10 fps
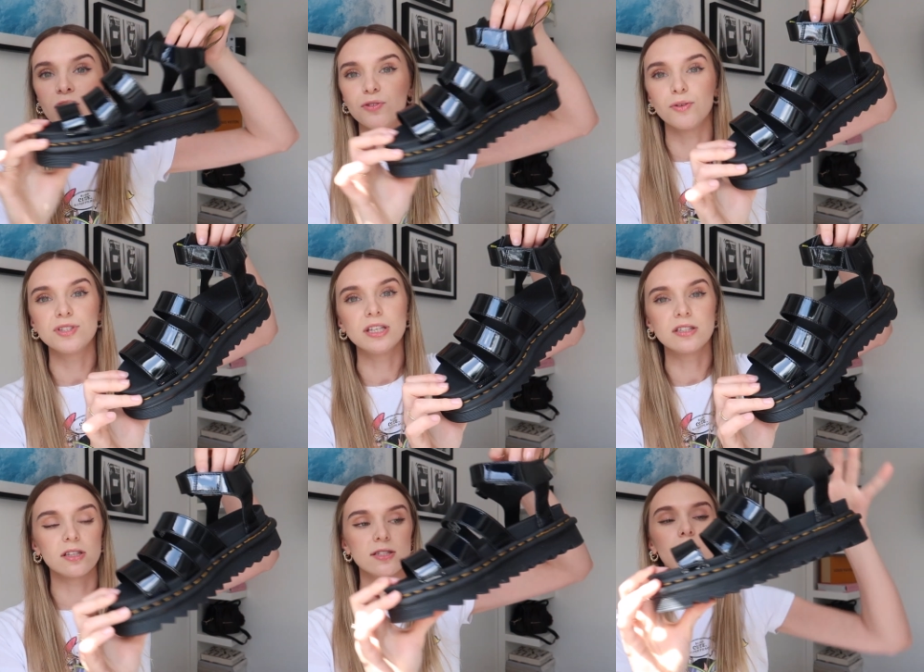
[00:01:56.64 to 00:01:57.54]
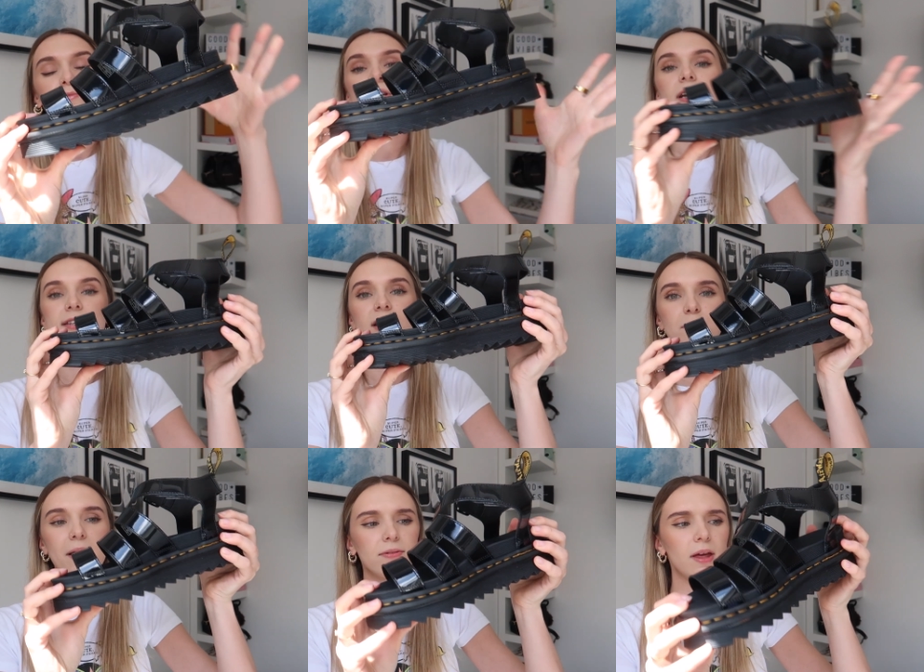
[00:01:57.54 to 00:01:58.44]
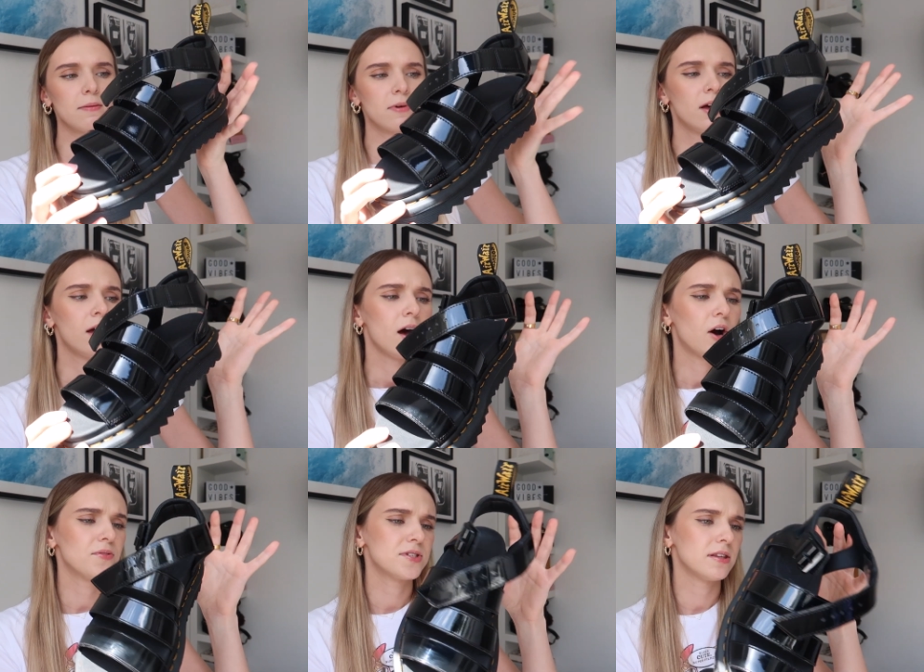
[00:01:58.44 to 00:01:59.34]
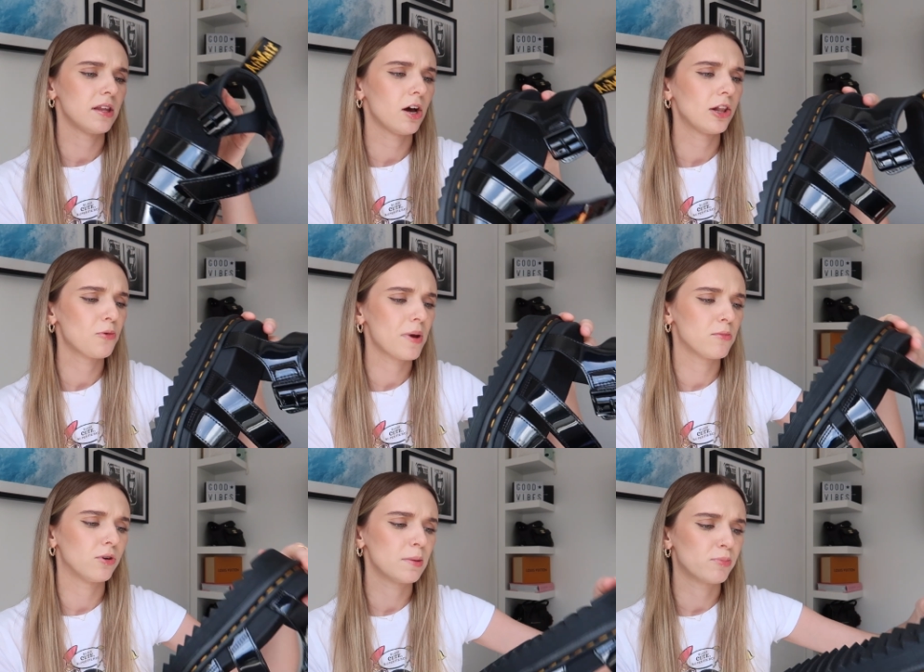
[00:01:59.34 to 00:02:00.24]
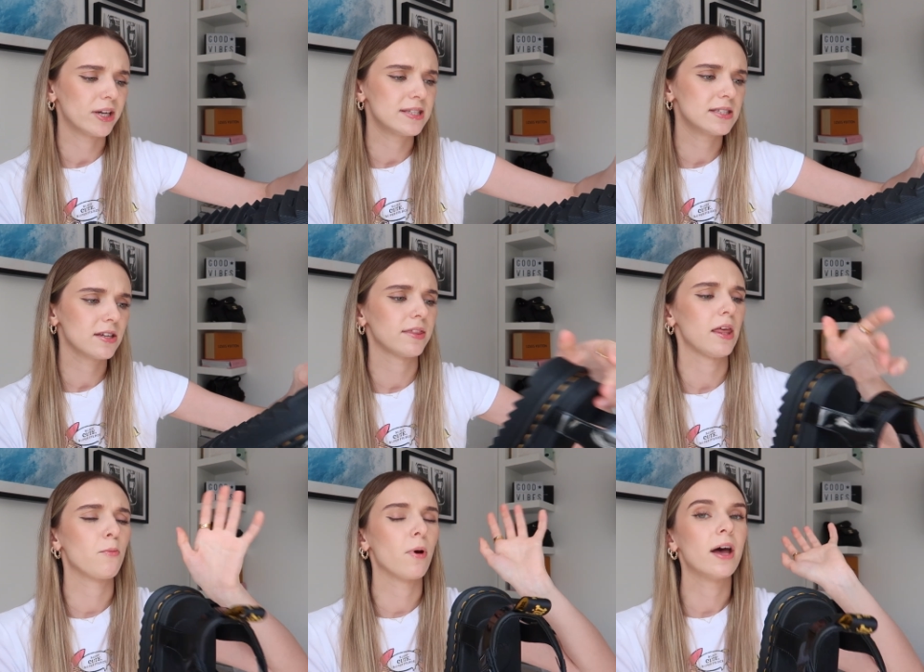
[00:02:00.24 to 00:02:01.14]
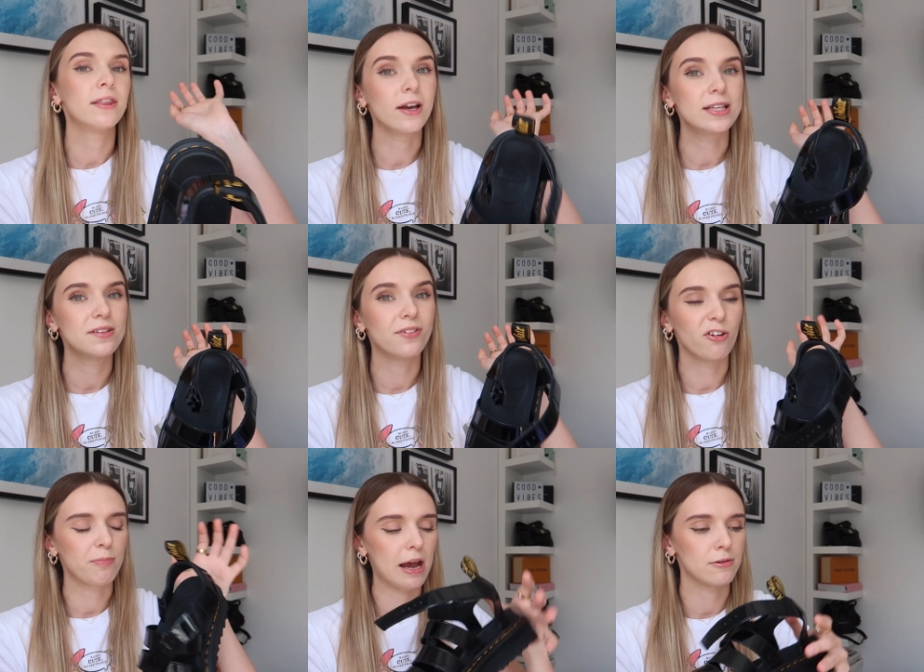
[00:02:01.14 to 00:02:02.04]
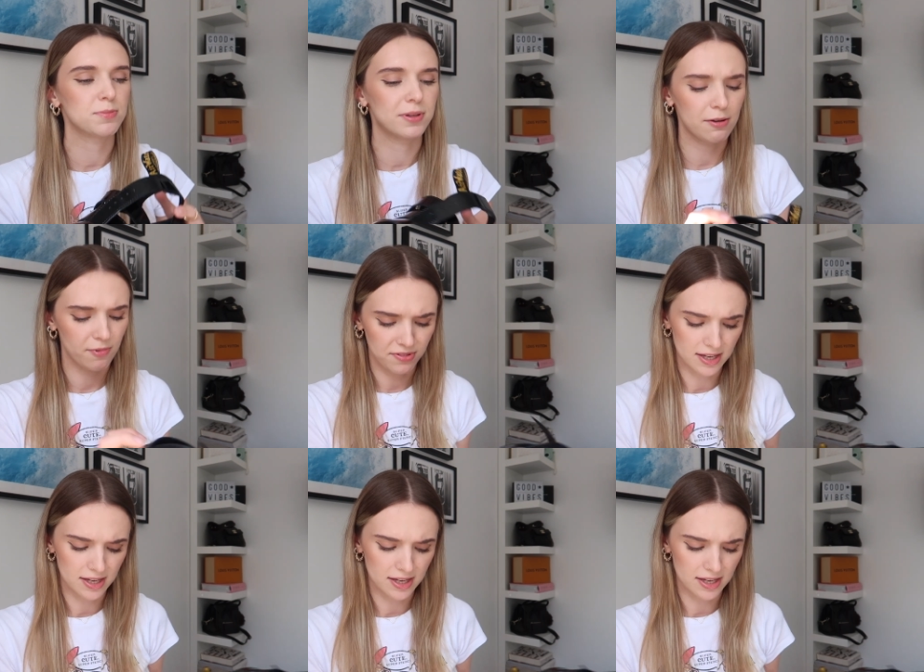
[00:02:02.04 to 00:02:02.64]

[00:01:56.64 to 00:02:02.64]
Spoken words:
few seasons. So I'm really excited about them. Obviously they are a little bit more on the pricey side. They were £95, but then with